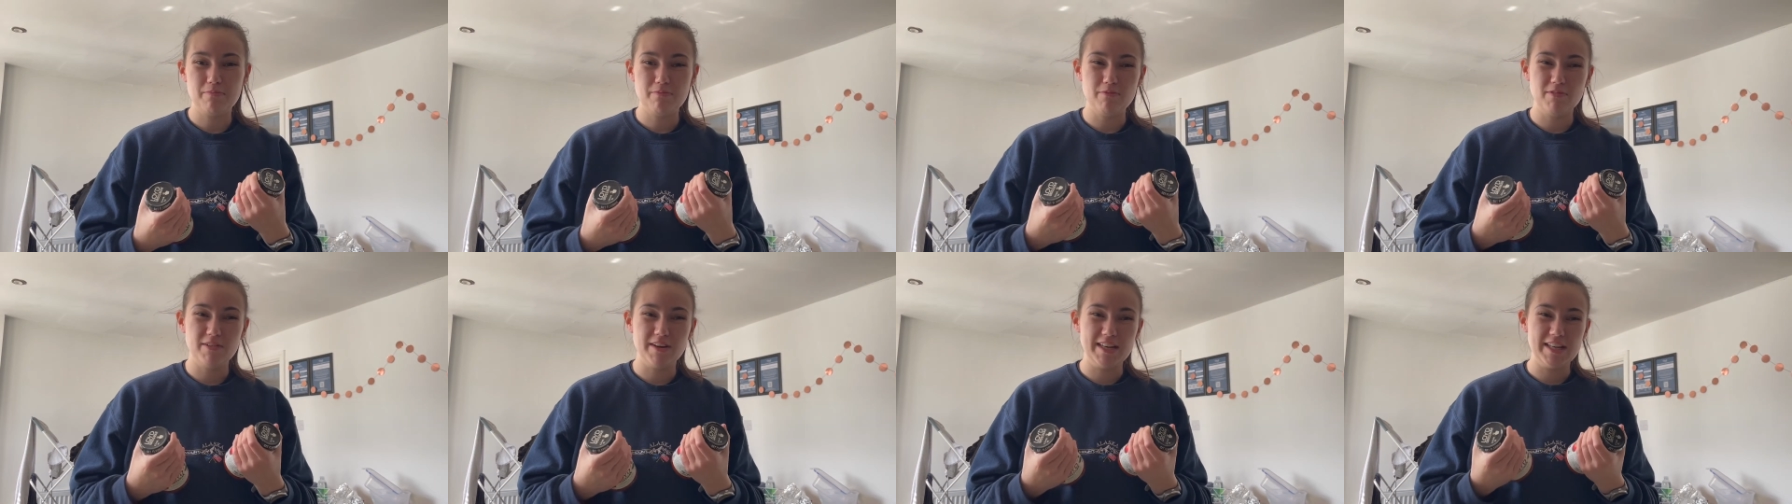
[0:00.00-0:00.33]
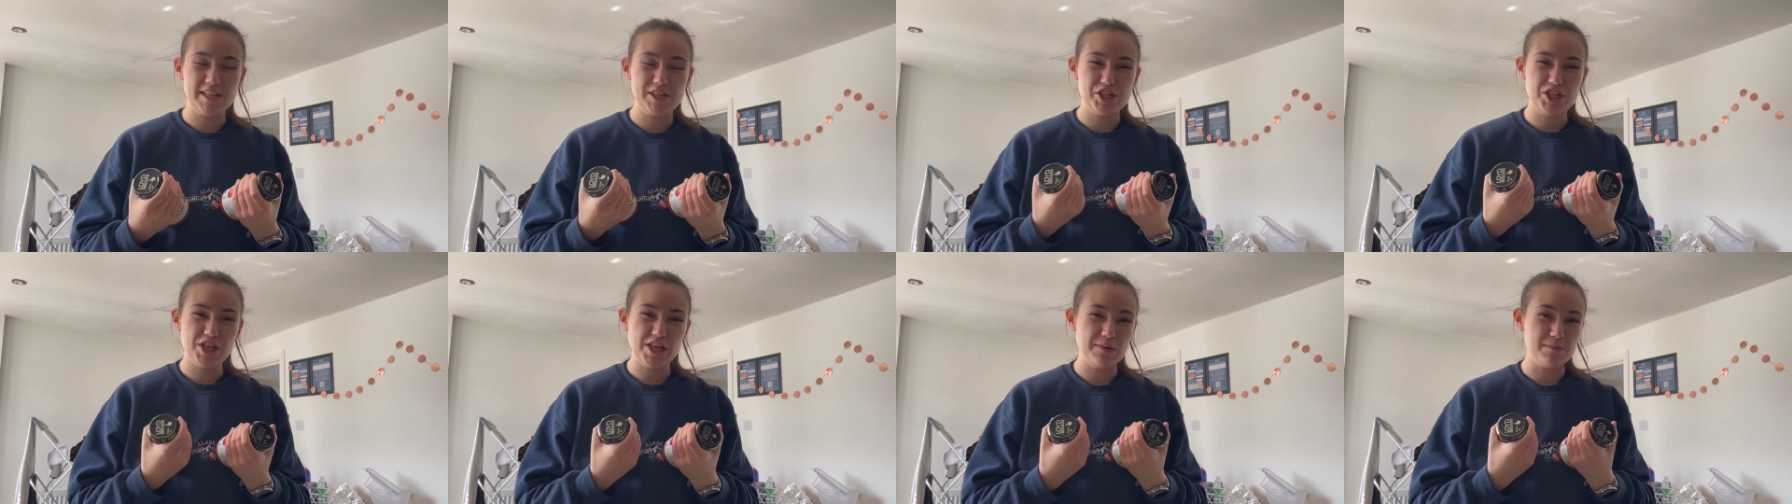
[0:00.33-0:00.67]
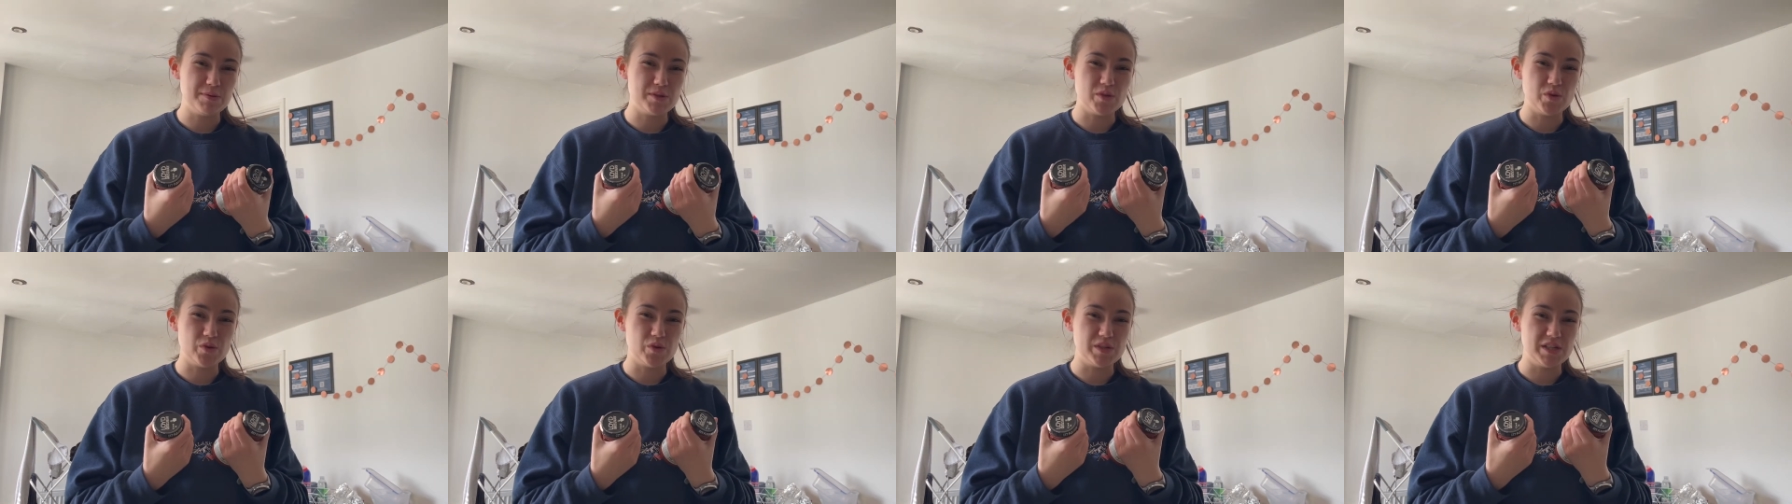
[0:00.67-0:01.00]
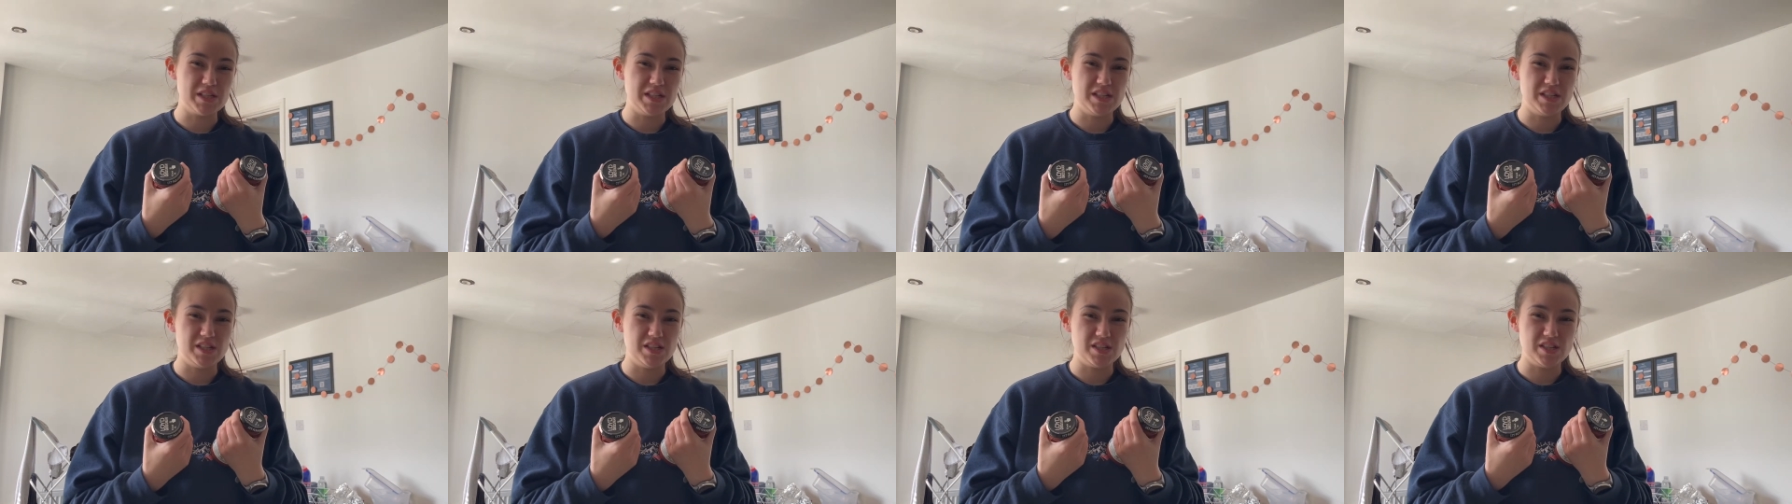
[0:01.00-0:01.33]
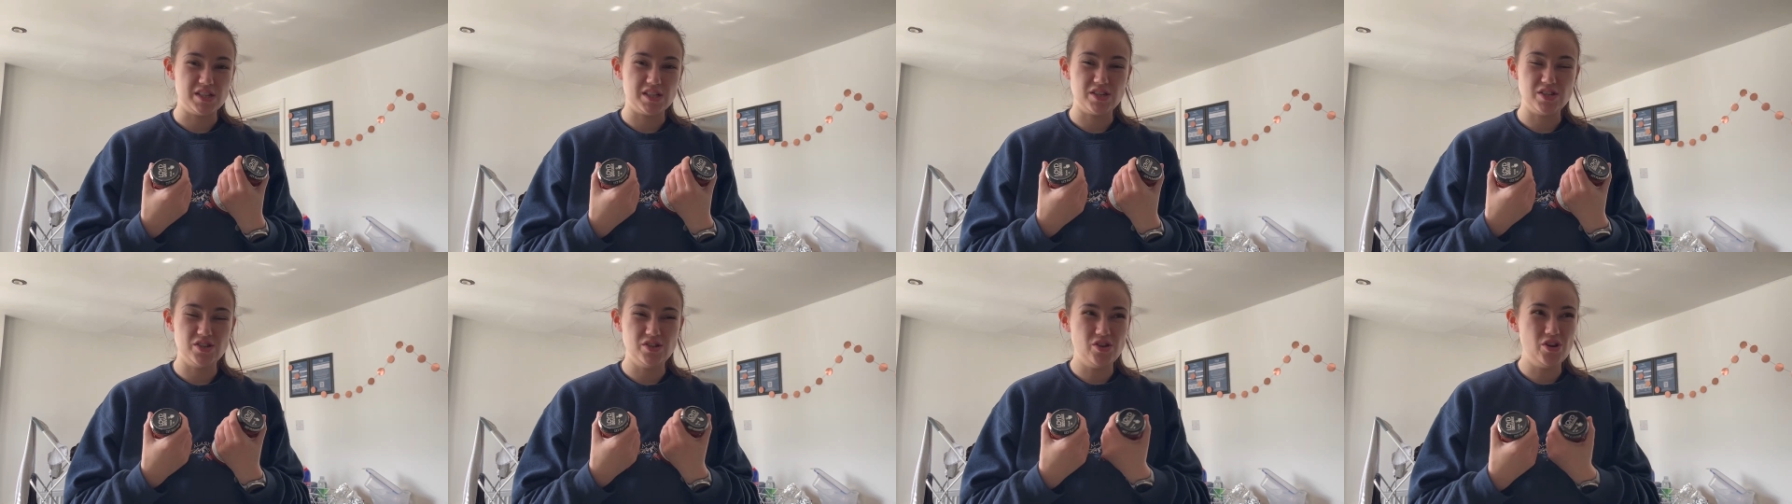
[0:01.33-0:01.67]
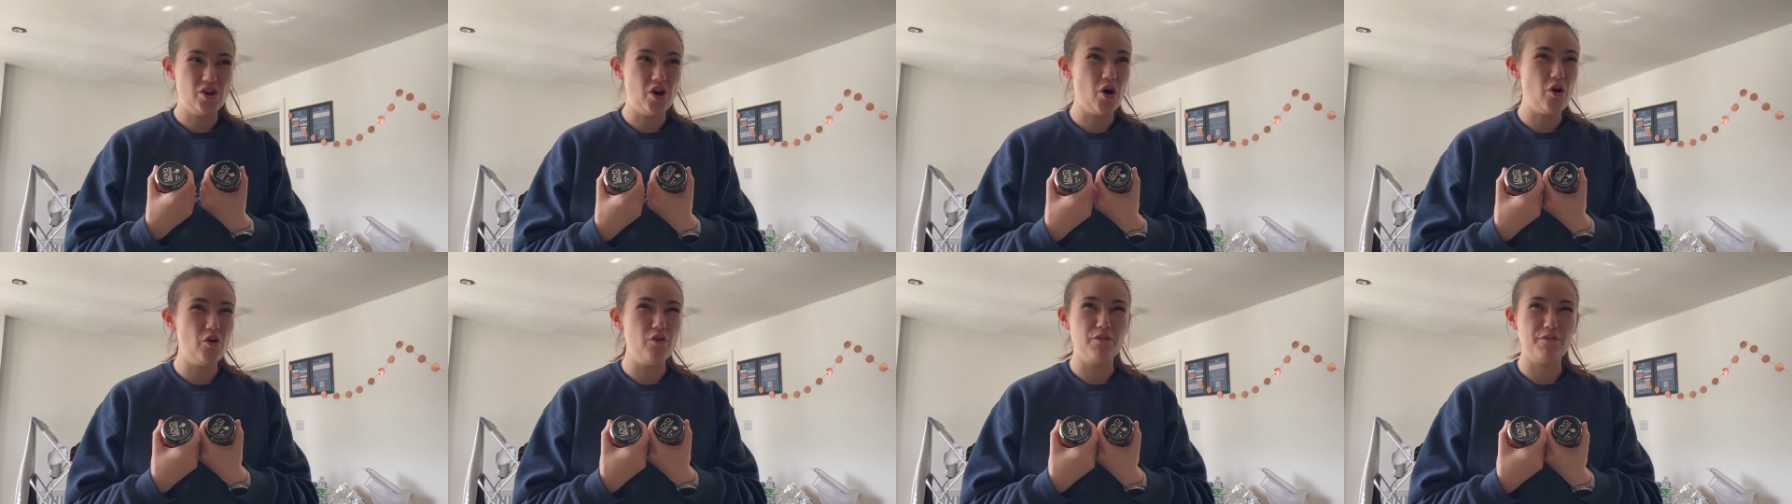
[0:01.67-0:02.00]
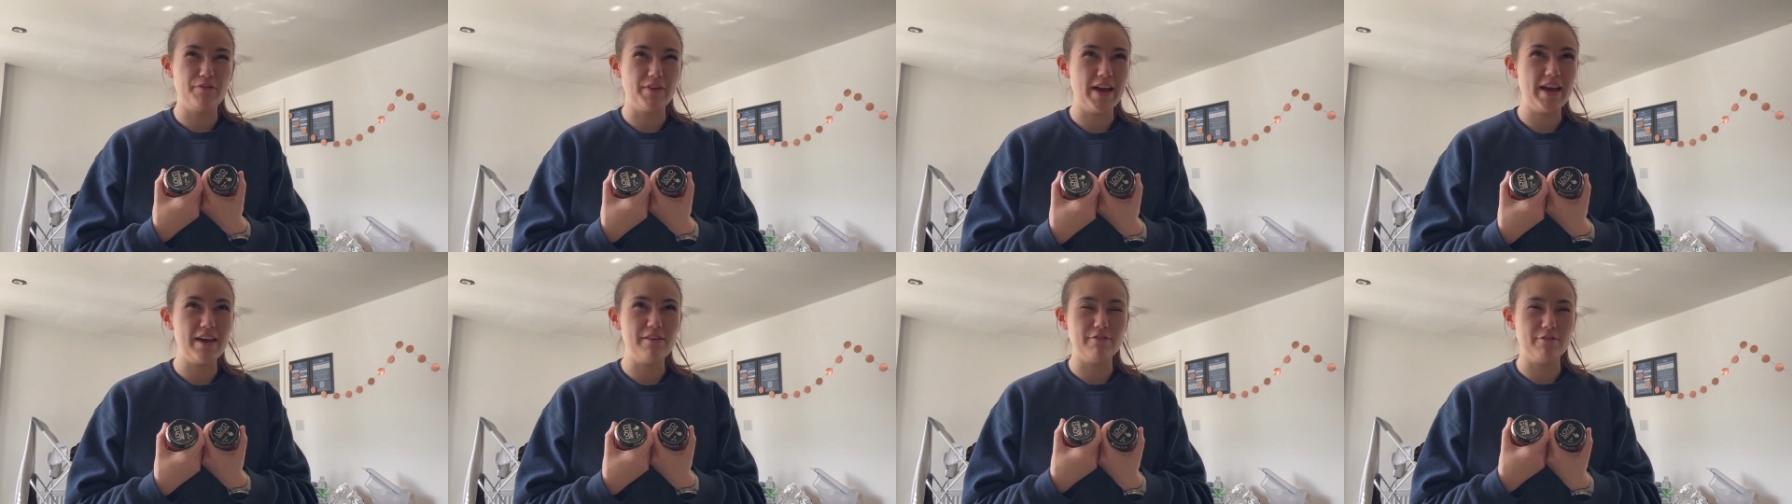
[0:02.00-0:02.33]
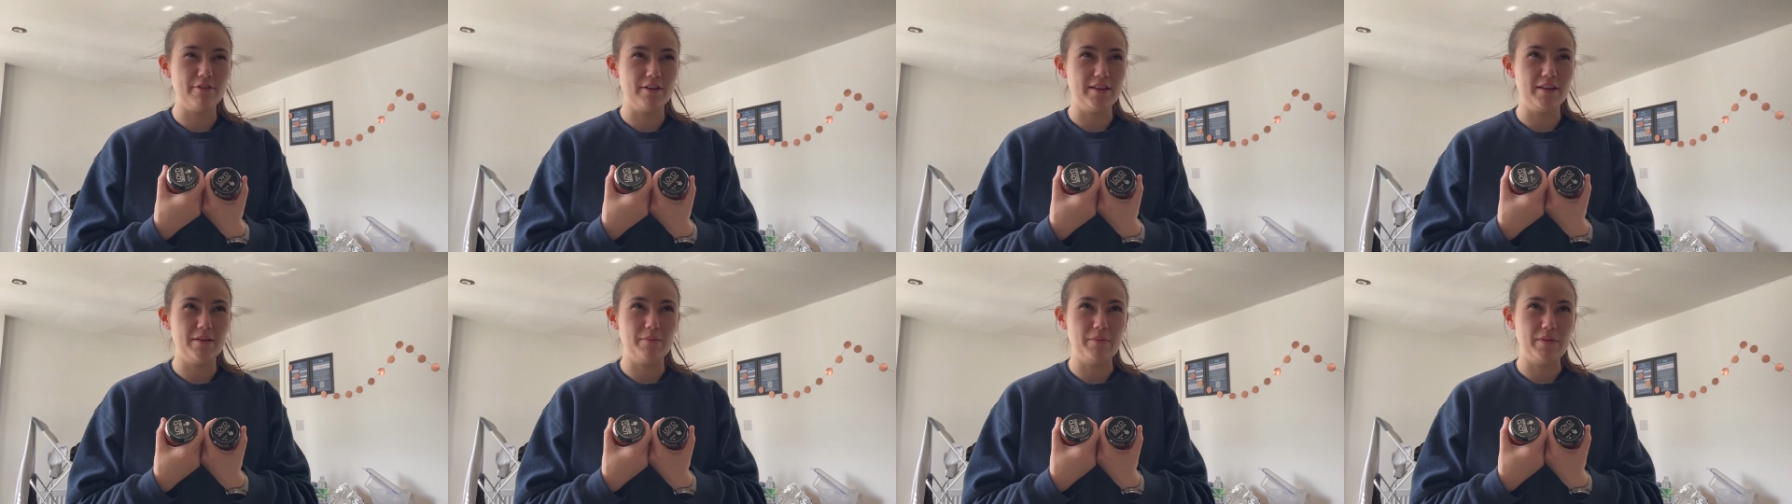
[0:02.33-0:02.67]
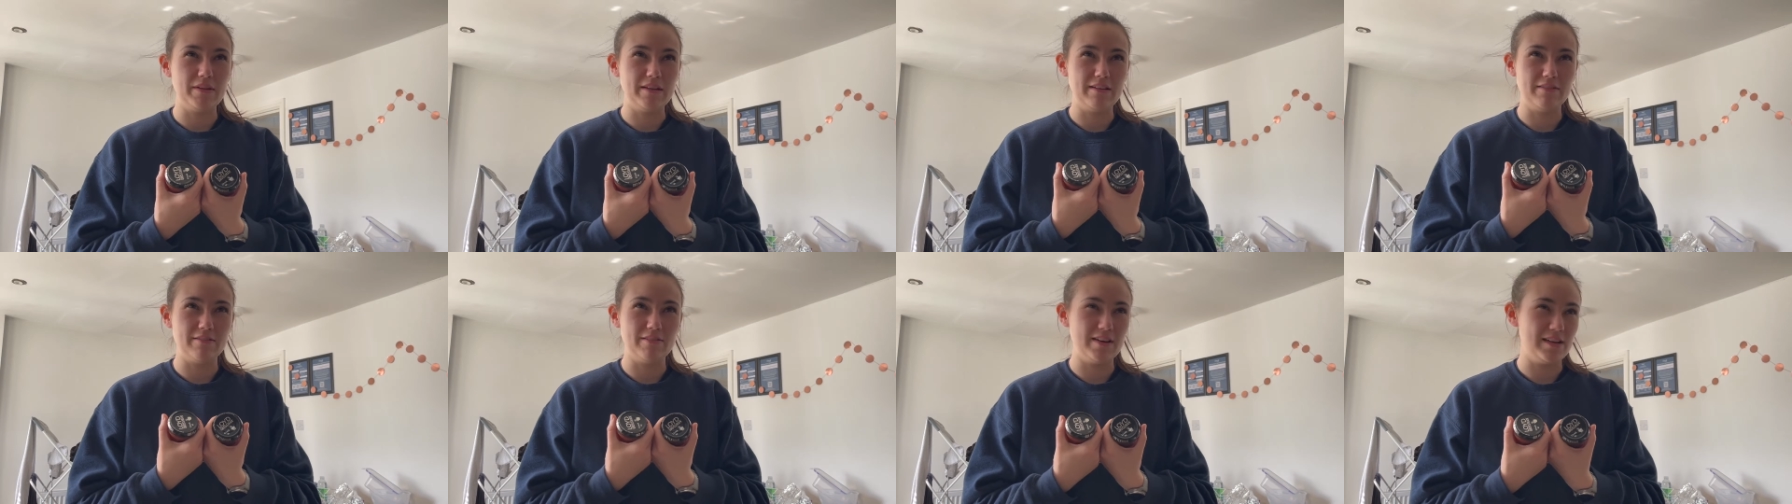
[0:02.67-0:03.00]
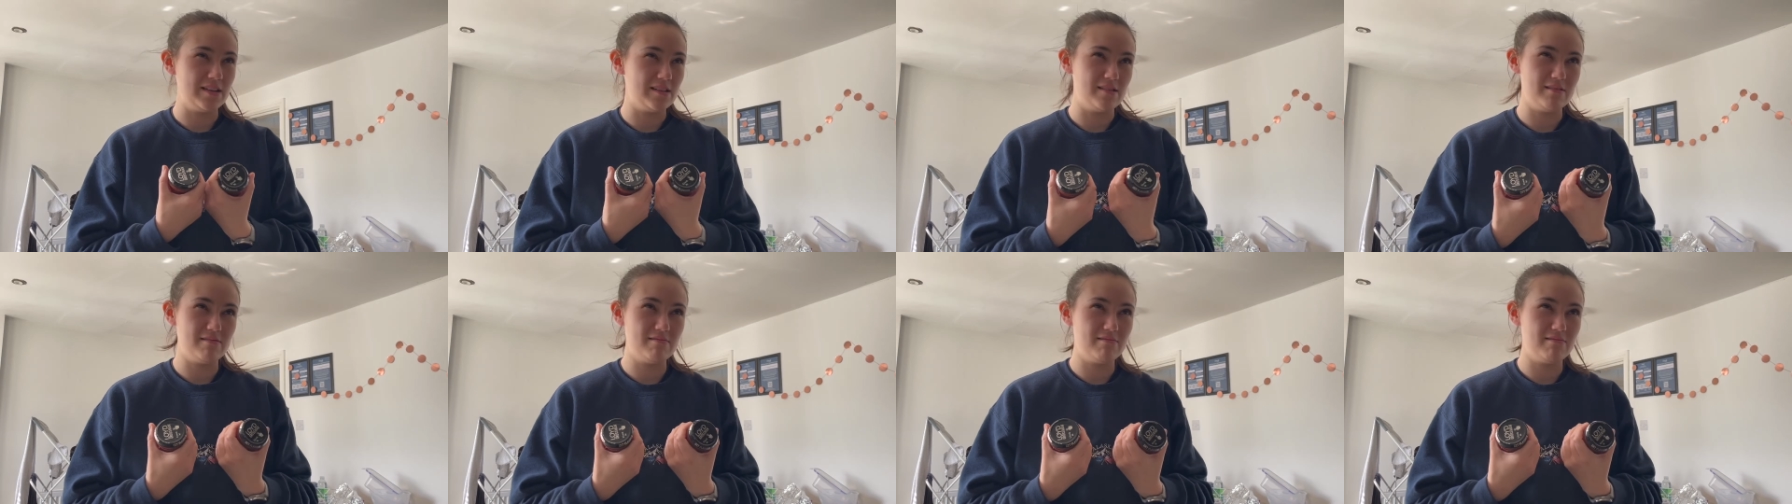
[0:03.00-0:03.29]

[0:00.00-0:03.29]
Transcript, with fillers: really cheap sauces just no flavour in them and they're really